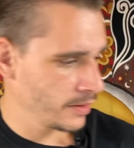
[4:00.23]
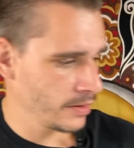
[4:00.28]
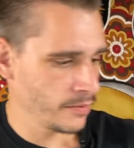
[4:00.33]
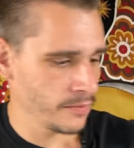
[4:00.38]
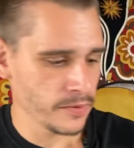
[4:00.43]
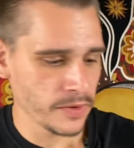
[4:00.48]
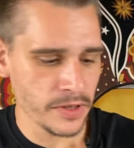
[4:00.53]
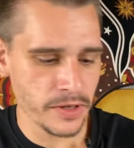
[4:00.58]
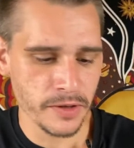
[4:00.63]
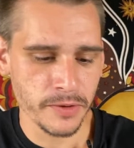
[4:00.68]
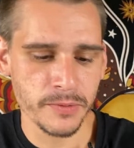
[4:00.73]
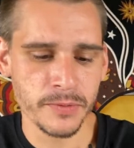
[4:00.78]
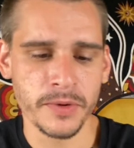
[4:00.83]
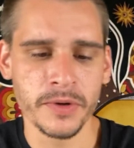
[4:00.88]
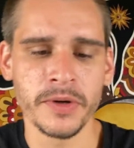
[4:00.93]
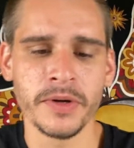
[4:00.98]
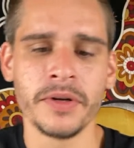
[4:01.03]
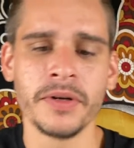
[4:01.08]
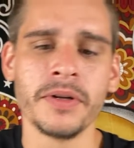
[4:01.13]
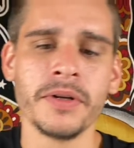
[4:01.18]
Another
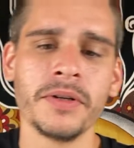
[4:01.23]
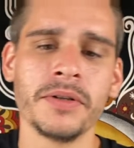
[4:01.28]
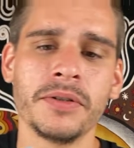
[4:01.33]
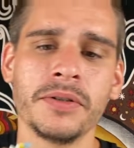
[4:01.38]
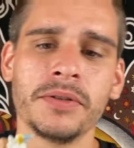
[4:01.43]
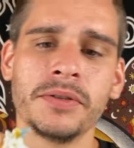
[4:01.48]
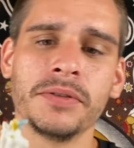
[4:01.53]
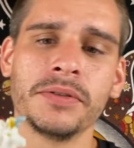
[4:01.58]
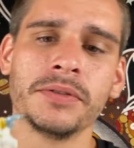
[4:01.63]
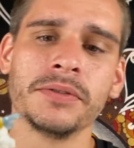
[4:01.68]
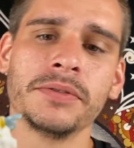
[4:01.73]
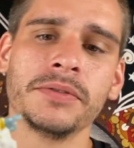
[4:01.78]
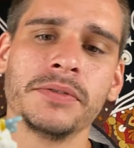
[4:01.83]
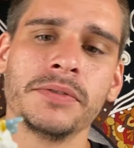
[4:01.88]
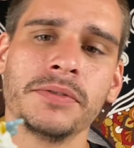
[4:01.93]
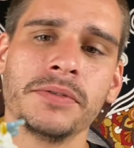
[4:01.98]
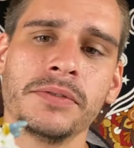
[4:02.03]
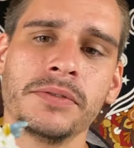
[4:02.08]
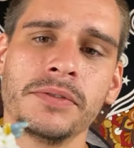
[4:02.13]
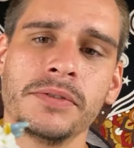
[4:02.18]
one
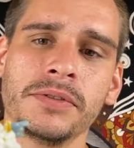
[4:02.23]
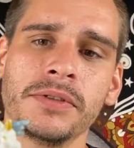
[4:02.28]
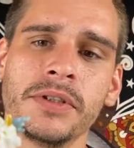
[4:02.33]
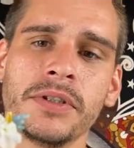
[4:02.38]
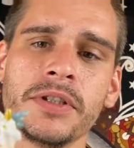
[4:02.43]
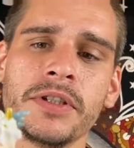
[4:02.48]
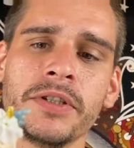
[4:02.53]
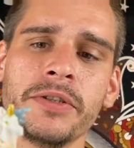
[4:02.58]
on the